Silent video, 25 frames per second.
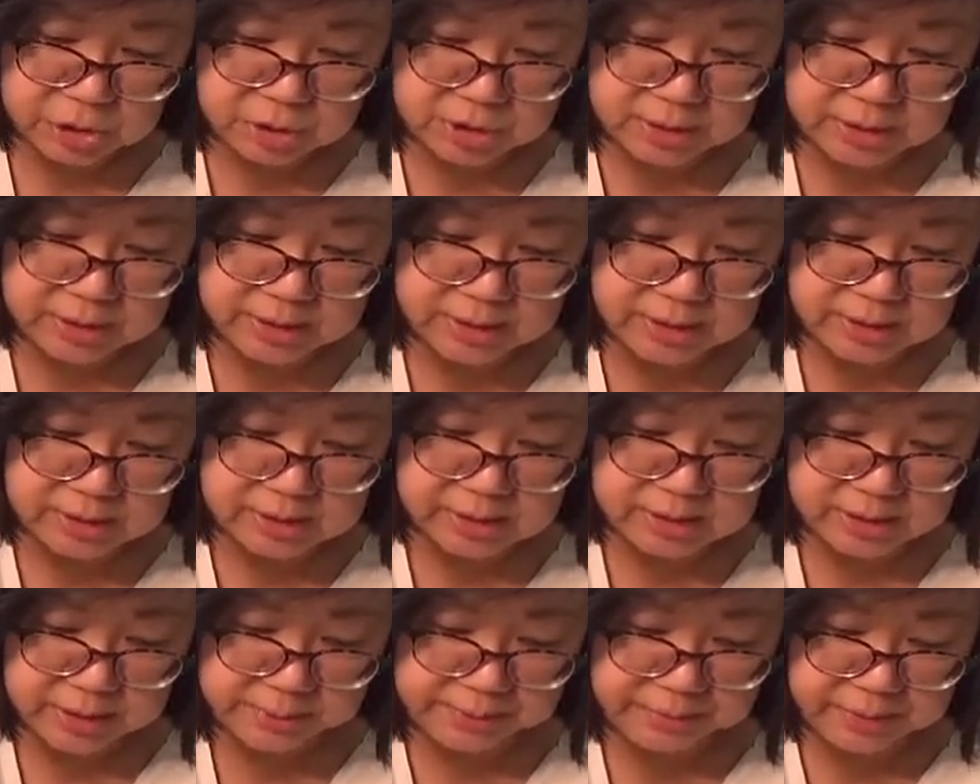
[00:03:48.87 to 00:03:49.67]
to learn
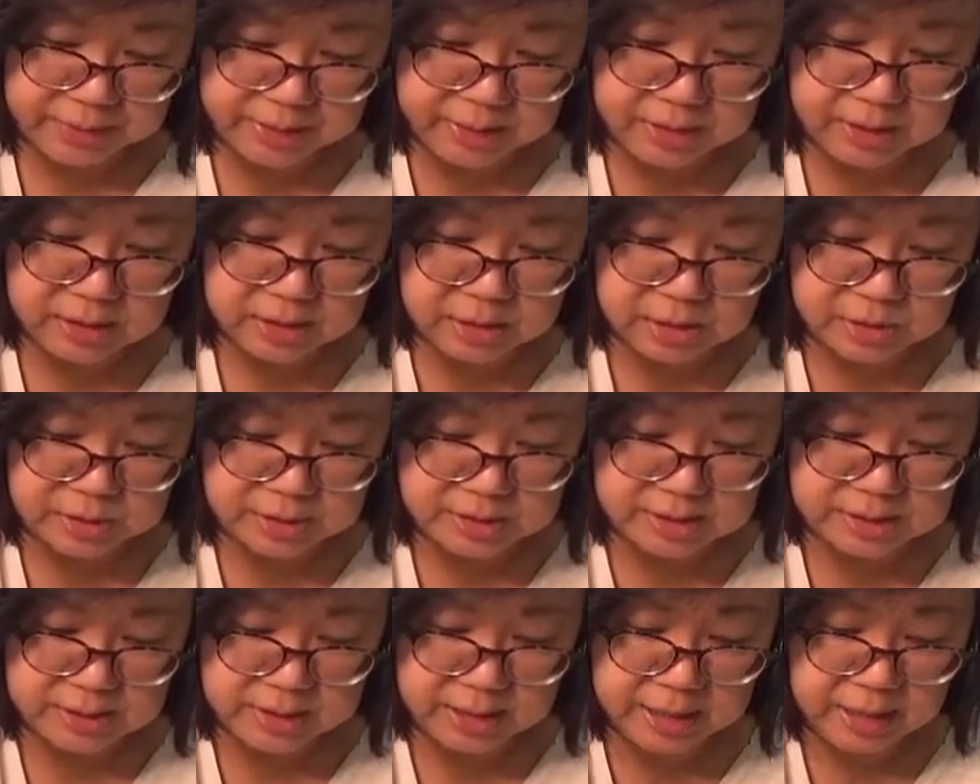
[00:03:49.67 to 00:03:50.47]
something to
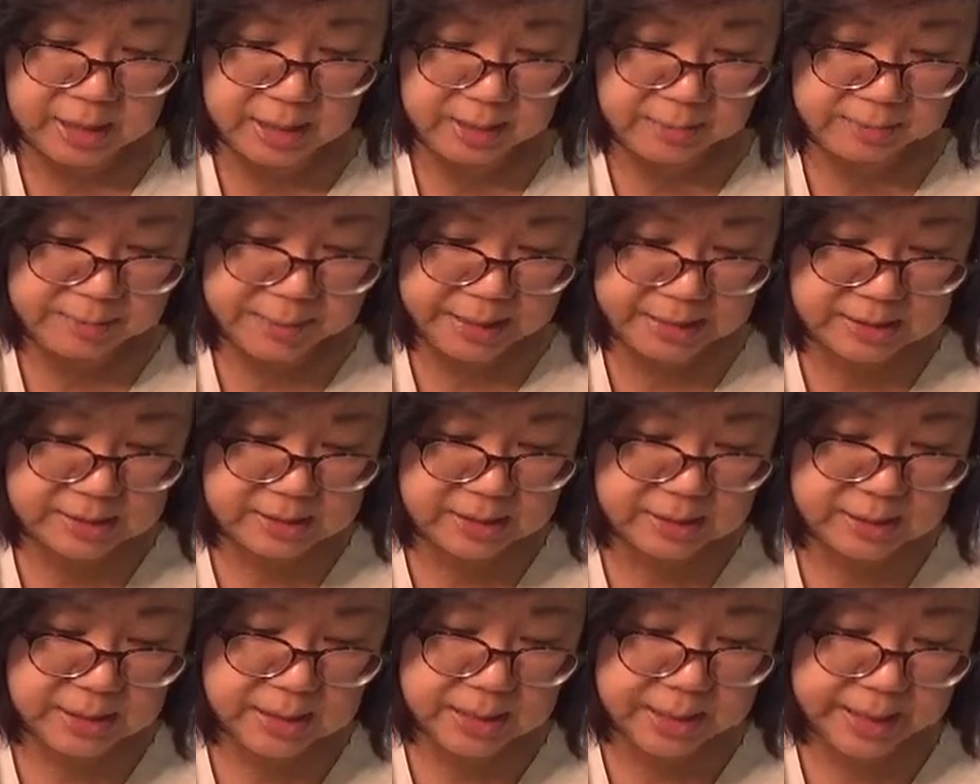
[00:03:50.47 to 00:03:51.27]
stay
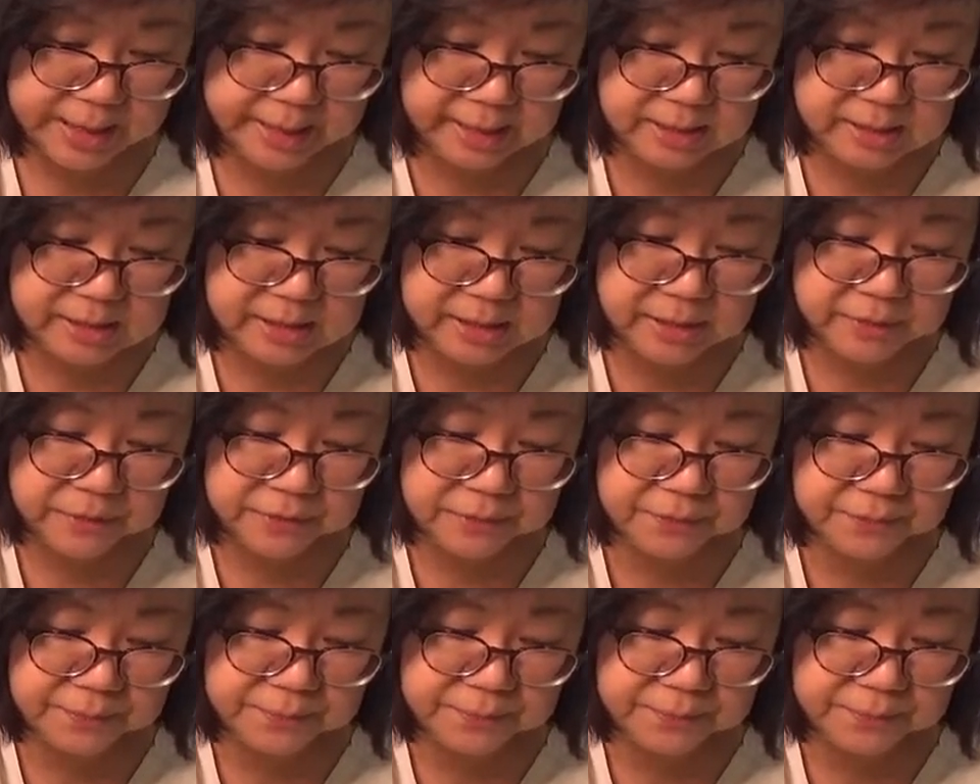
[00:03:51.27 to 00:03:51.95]
mentally active,